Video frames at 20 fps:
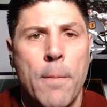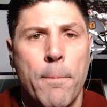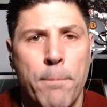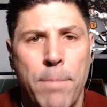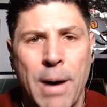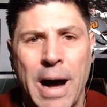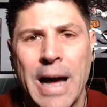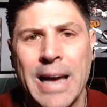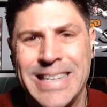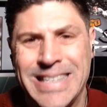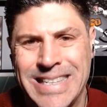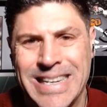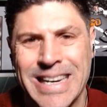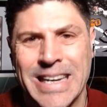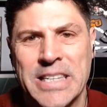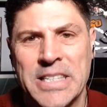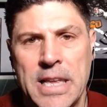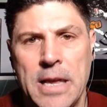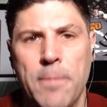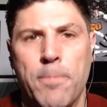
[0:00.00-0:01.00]
by
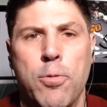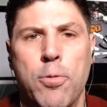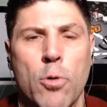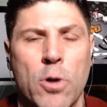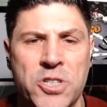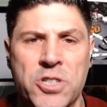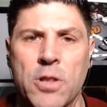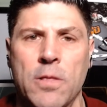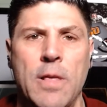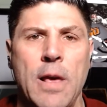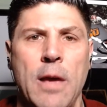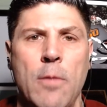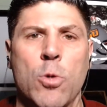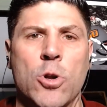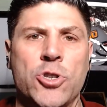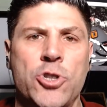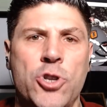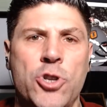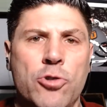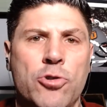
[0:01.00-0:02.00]
16 points. So they
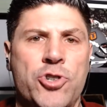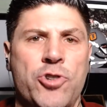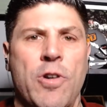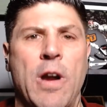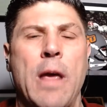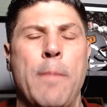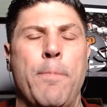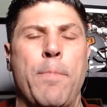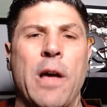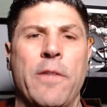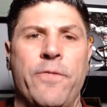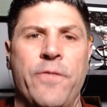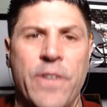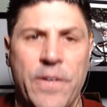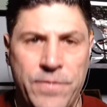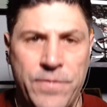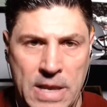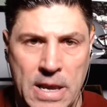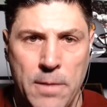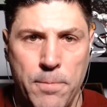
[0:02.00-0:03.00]
won 2 straight by
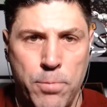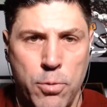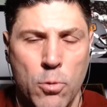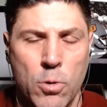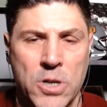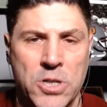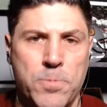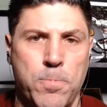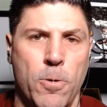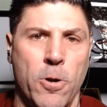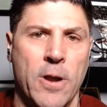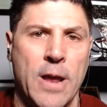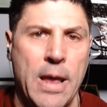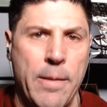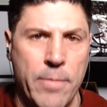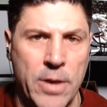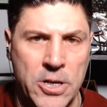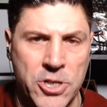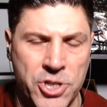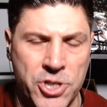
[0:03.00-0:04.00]
15 points per
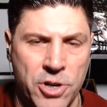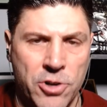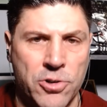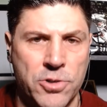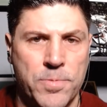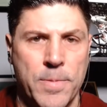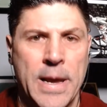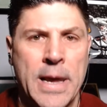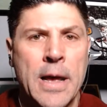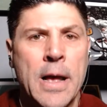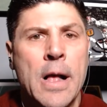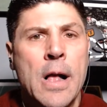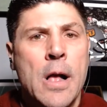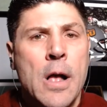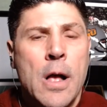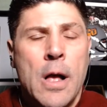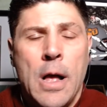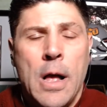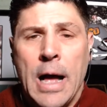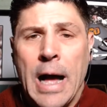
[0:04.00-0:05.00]
game. Excuse me.
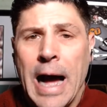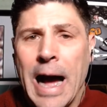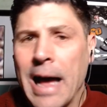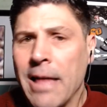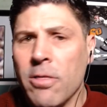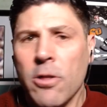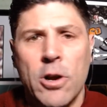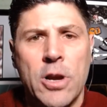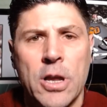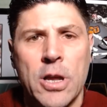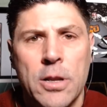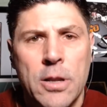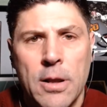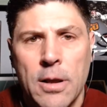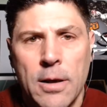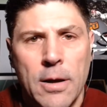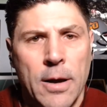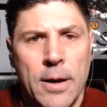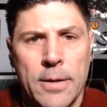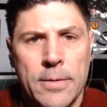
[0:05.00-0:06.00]
I look at
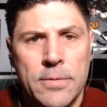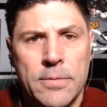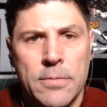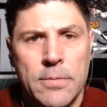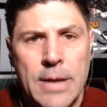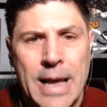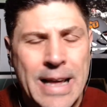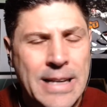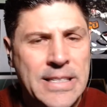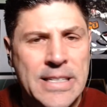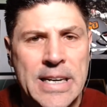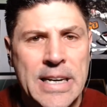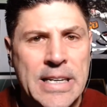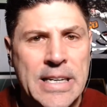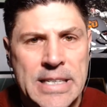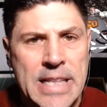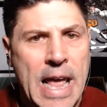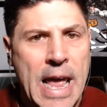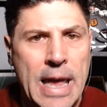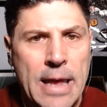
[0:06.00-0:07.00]
NC
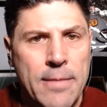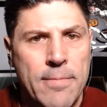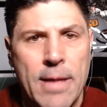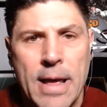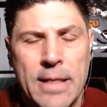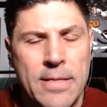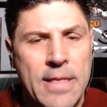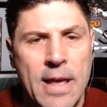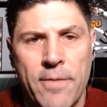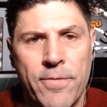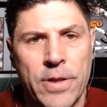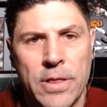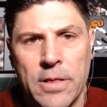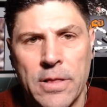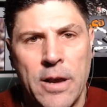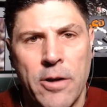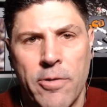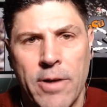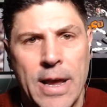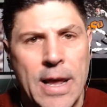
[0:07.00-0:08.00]
State and Devin
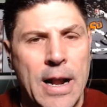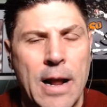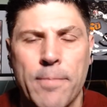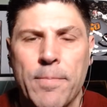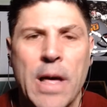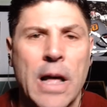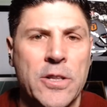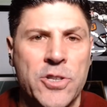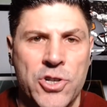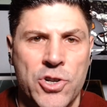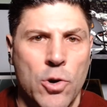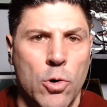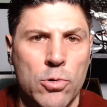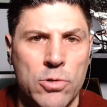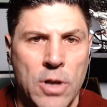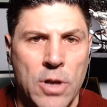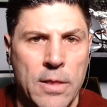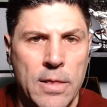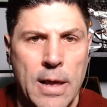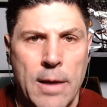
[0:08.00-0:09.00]
Leary, and I'm not sold
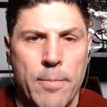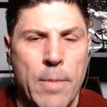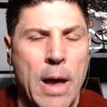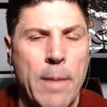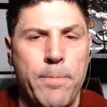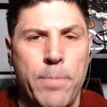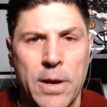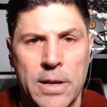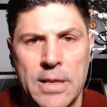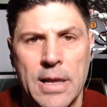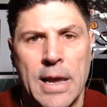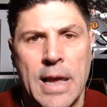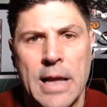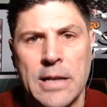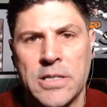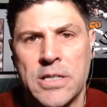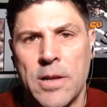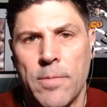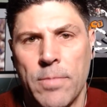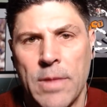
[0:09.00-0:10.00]
on them. I picked
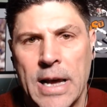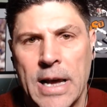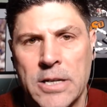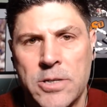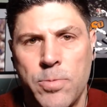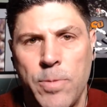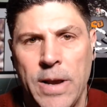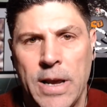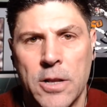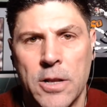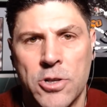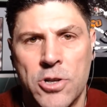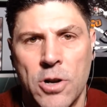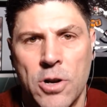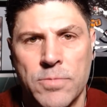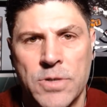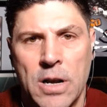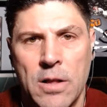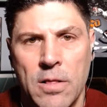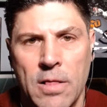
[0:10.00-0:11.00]
against them last week in
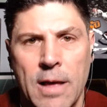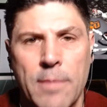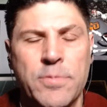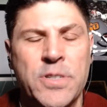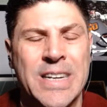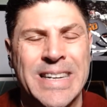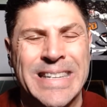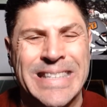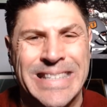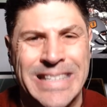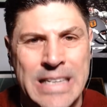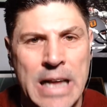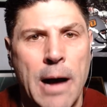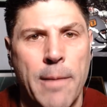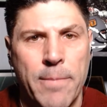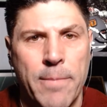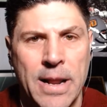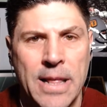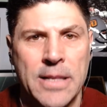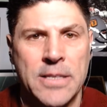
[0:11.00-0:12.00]
terms of Clemson's
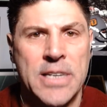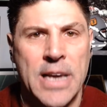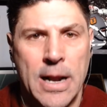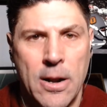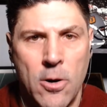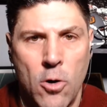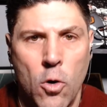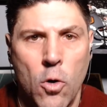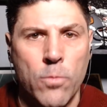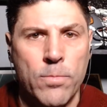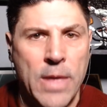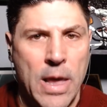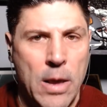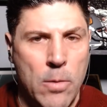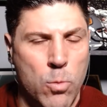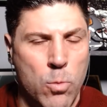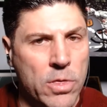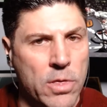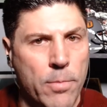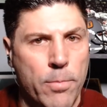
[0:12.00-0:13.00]
dominance at home. They
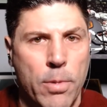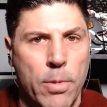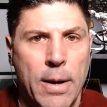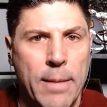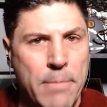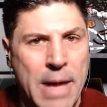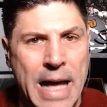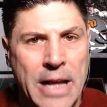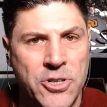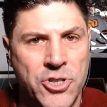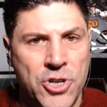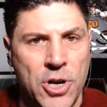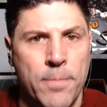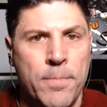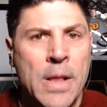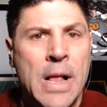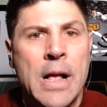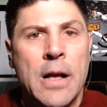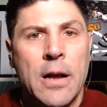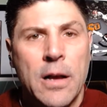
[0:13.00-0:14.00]
won the matchup.
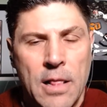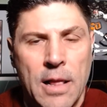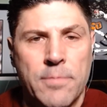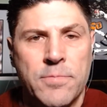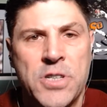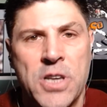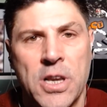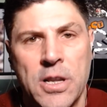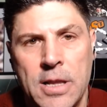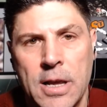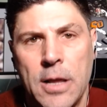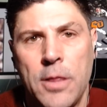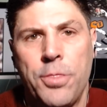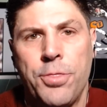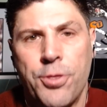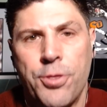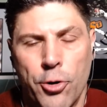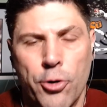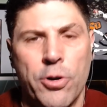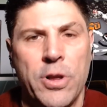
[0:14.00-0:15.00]
Clemson did
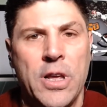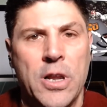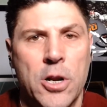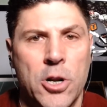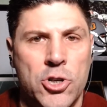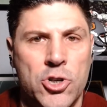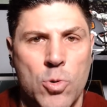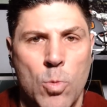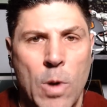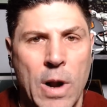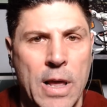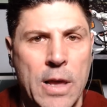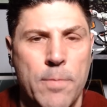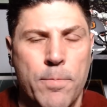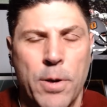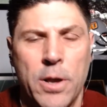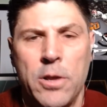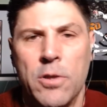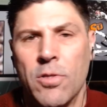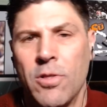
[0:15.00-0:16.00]
30-20,
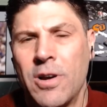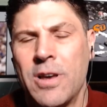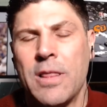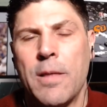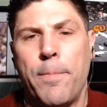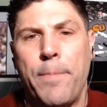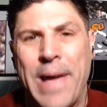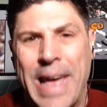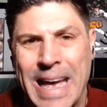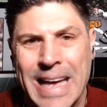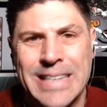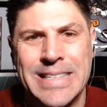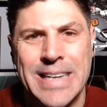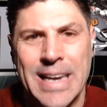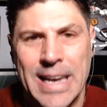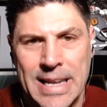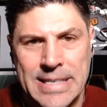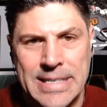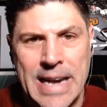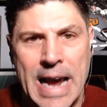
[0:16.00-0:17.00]
but you look at the
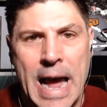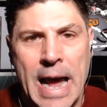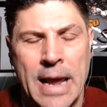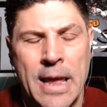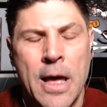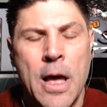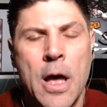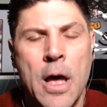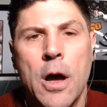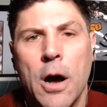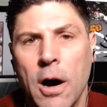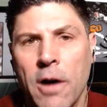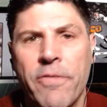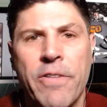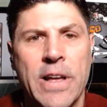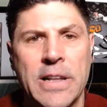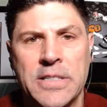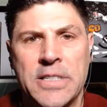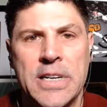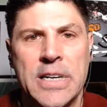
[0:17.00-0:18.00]
passing attack of
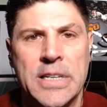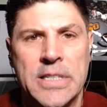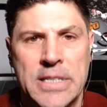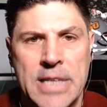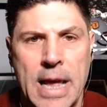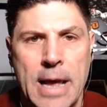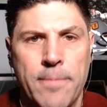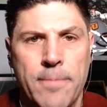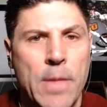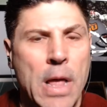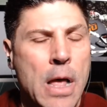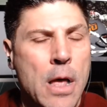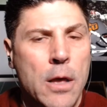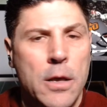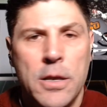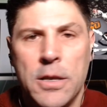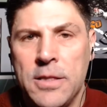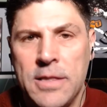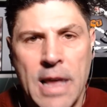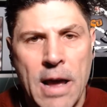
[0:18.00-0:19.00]
NC State.
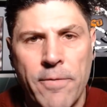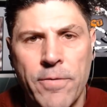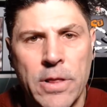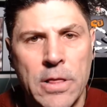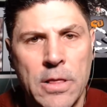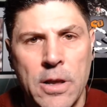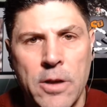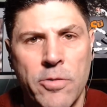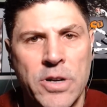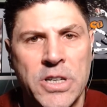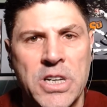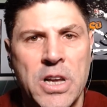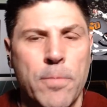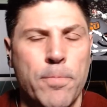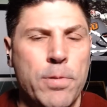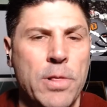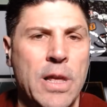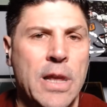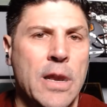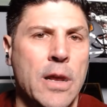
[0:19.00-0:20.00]
Devin Leary's
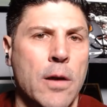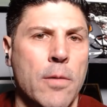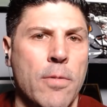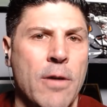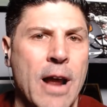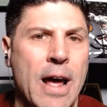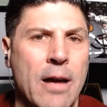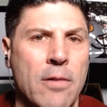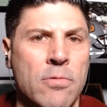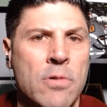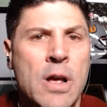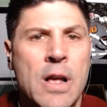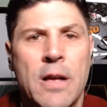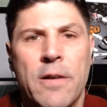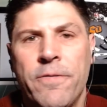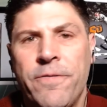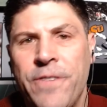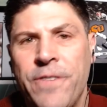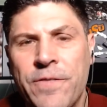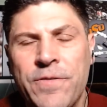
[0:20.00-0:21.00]
completing around
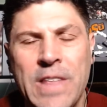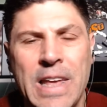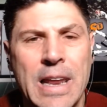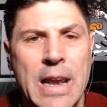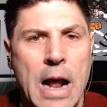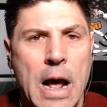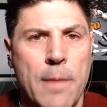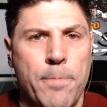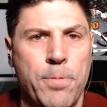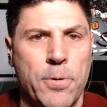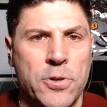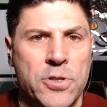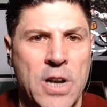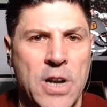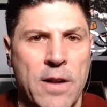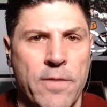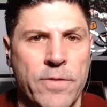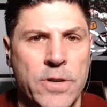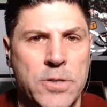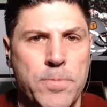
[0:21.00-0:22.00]

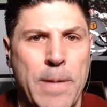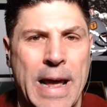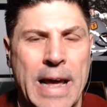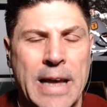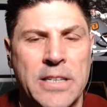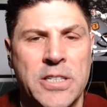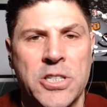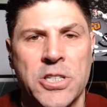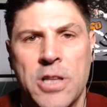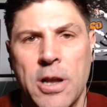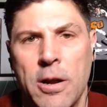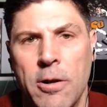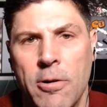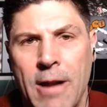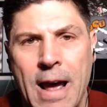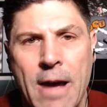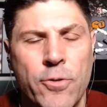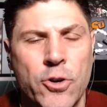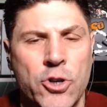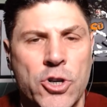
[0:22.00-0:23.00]
59% of his passes. They're
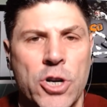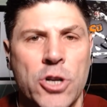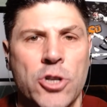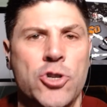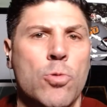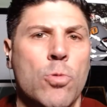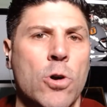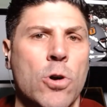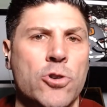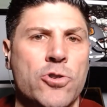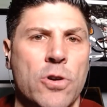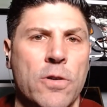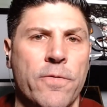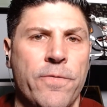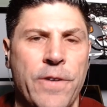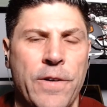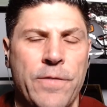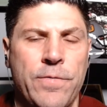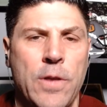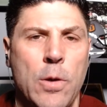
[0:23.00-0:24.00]
averaging
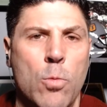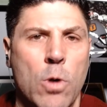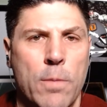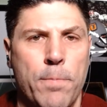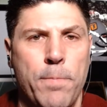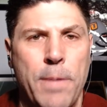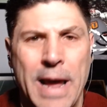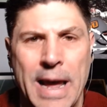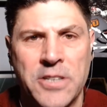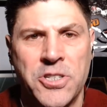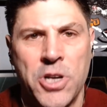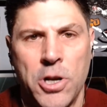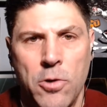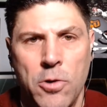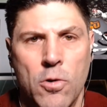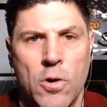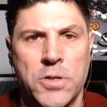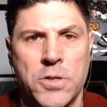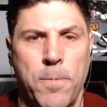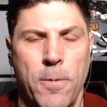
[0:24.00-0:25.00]
251 passing
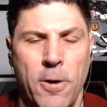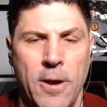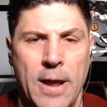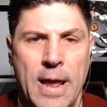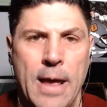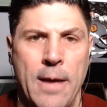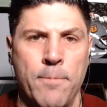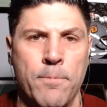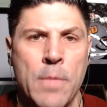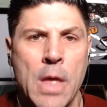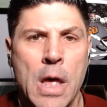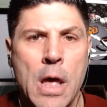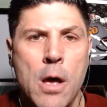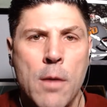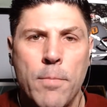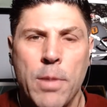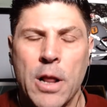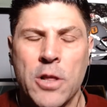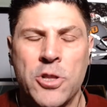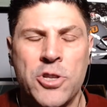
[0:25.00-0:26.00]
yards per game,
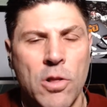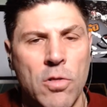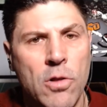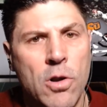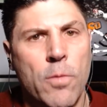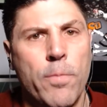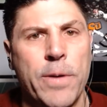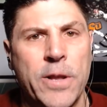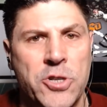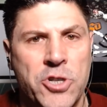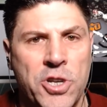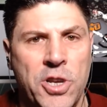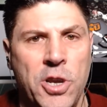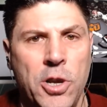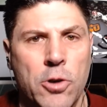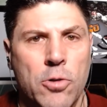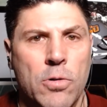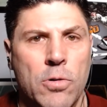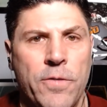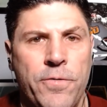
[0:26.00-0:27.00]
but it's a little bit
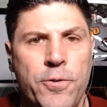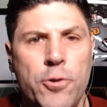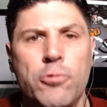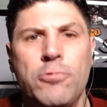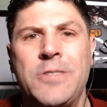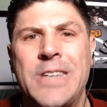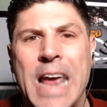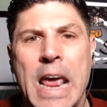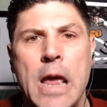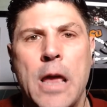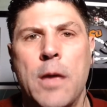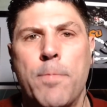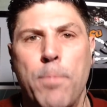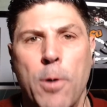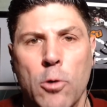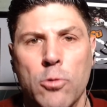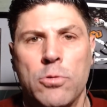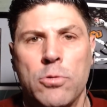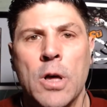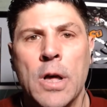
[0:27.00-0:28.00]
skewed. If you take
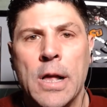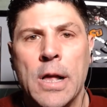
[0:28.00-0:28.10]
both